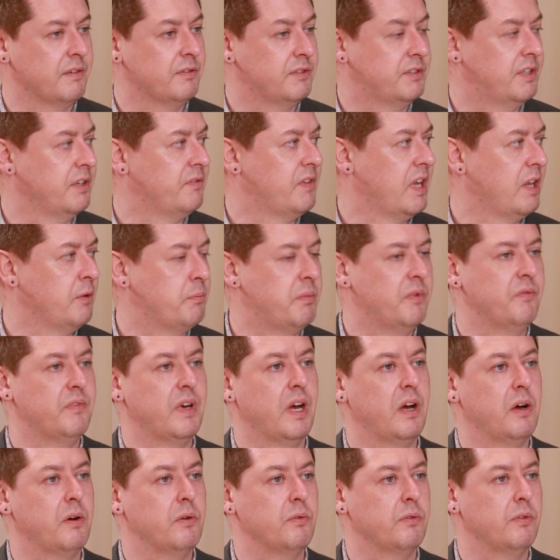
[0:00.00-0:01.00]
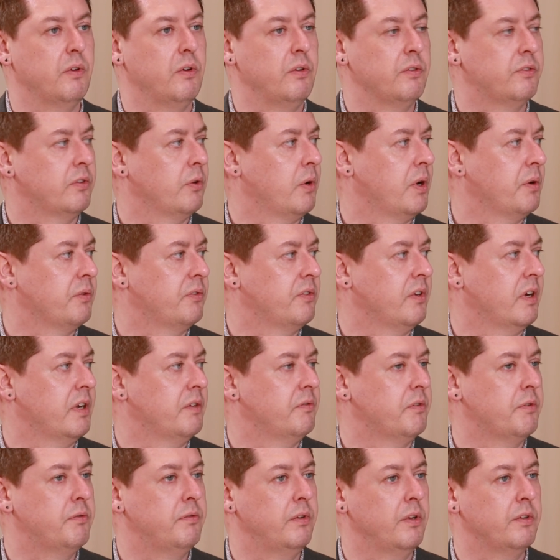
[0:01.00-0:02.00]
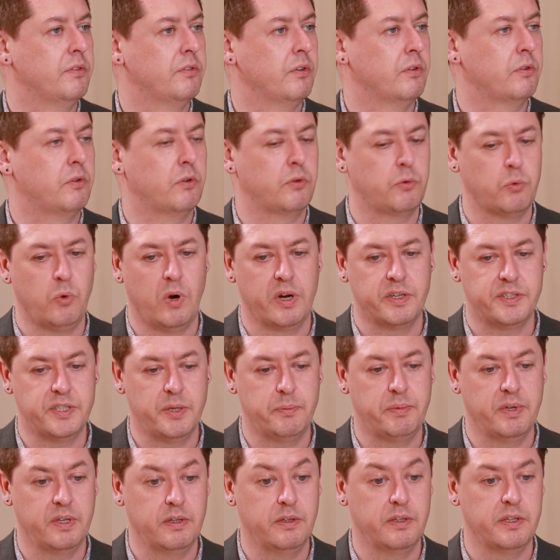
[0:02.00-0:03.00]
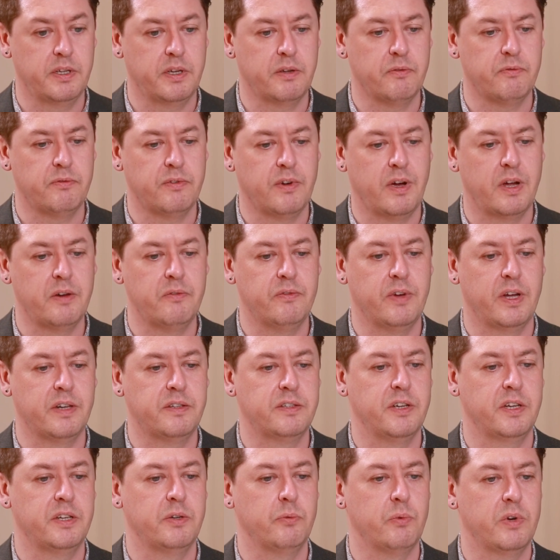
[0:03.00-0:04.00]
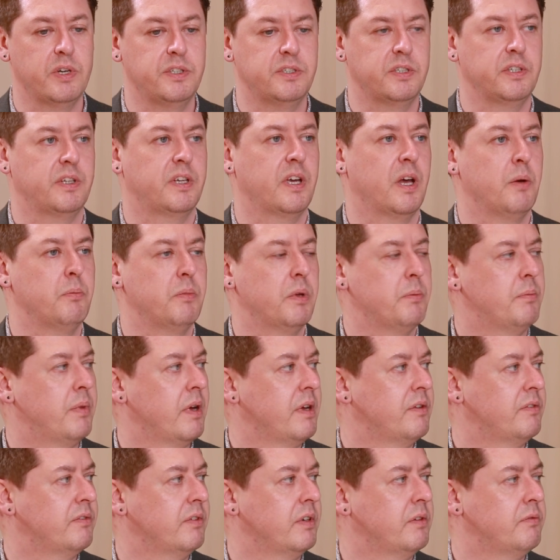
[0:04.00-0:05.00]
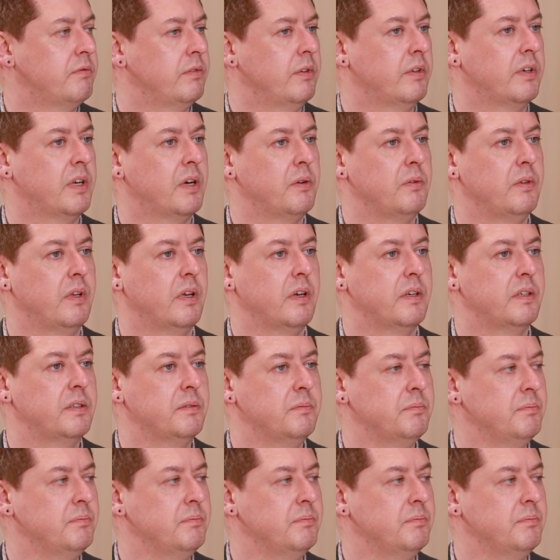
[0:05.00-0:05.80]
developing that out also outside of a flood zone. Quite typically you can find that attenuation can be based in a flood outline.